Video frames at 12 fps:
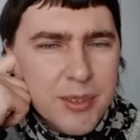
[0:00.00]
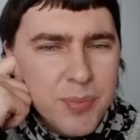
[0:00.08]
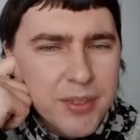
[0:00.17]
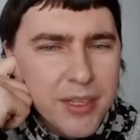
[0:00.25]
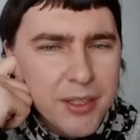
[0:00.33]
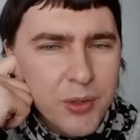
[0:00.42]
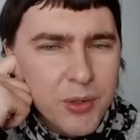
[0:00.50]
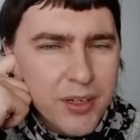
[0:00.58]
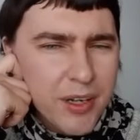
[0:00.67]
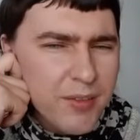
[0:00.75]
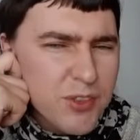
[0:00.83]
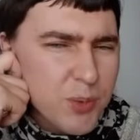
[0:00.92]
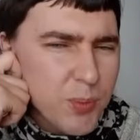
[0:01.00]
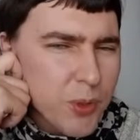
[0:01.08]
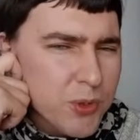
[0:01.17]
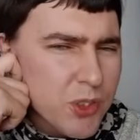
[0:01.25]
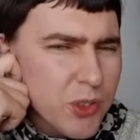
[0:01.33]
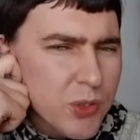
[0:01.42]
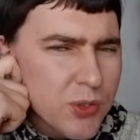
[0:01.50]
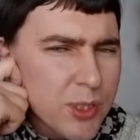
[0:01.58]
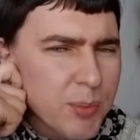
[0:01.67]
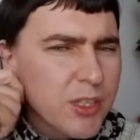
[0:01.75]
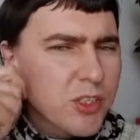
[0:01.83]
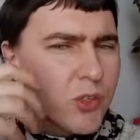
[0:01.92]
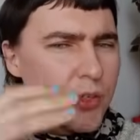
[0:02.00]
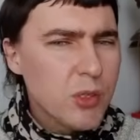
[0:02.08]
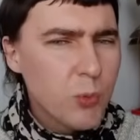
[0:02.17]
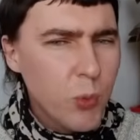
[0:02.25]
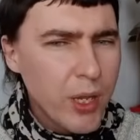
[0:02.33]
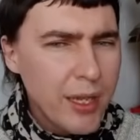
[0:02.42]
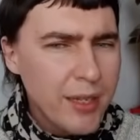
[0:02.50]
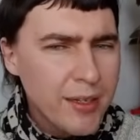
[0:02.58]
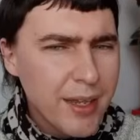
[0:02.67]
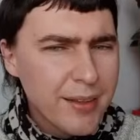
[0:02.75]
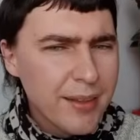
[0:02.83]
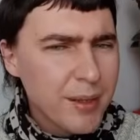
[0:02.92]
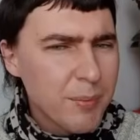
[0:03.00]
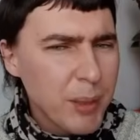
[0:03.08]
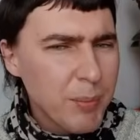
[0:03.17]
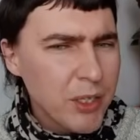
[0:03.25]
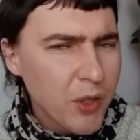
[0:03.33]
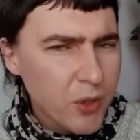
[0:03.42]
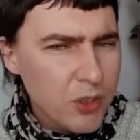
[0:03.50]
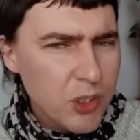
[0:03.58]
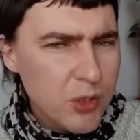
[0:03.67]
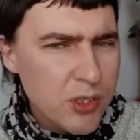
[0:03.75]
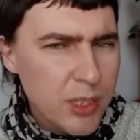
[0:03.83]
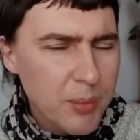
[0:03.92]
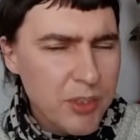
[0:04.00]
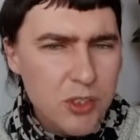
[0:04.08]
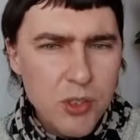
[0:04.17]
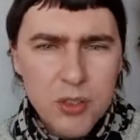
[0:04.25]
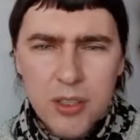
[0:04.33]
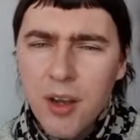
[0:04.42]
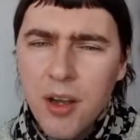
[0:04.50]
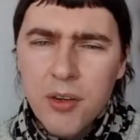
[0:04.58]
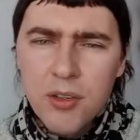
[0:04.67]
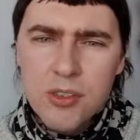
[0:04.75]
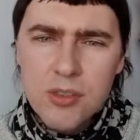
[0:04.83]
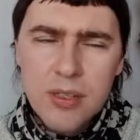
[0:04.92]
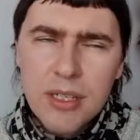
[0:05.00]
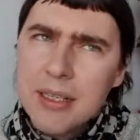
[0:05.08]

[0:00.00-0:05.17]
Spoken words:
but then you're kind of supposed to use them in a certain way and then maybe not use them in certain others.